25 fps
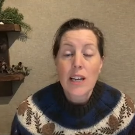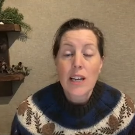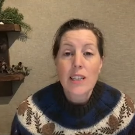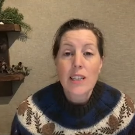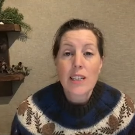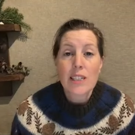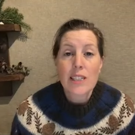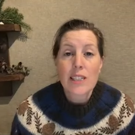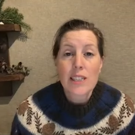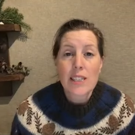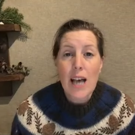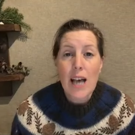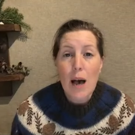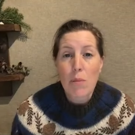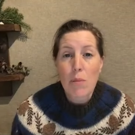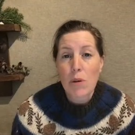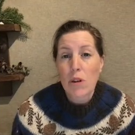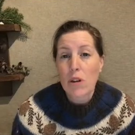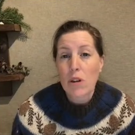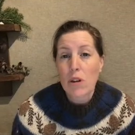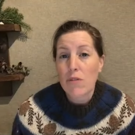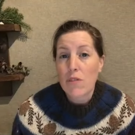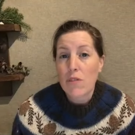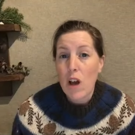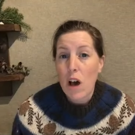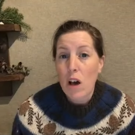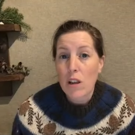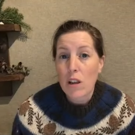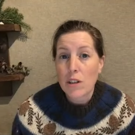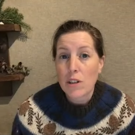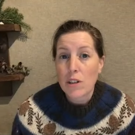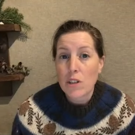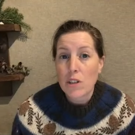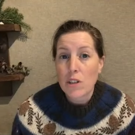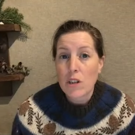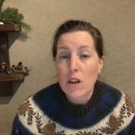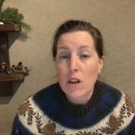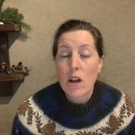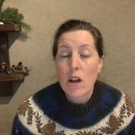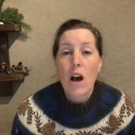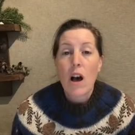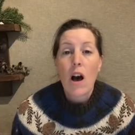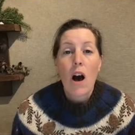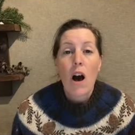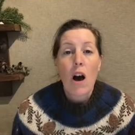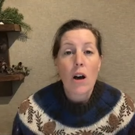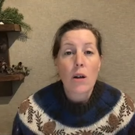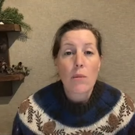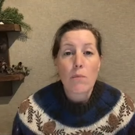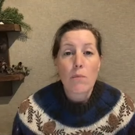the salmon of knowledge,
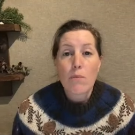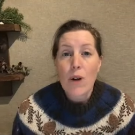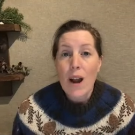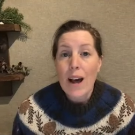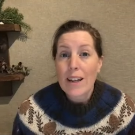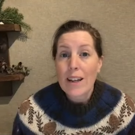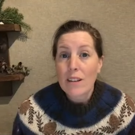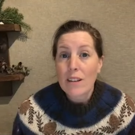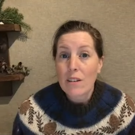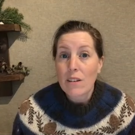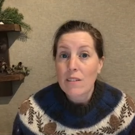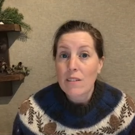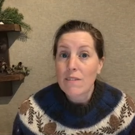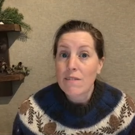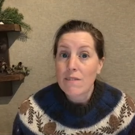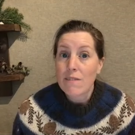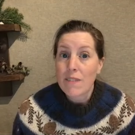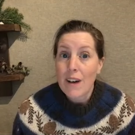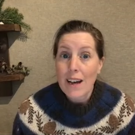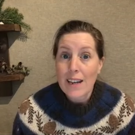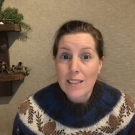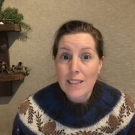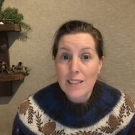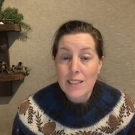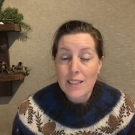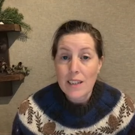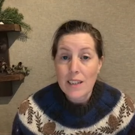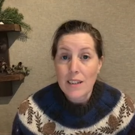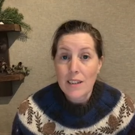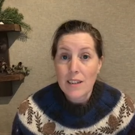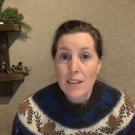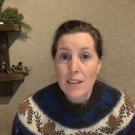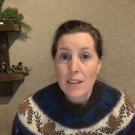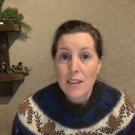on Bradán Feasa.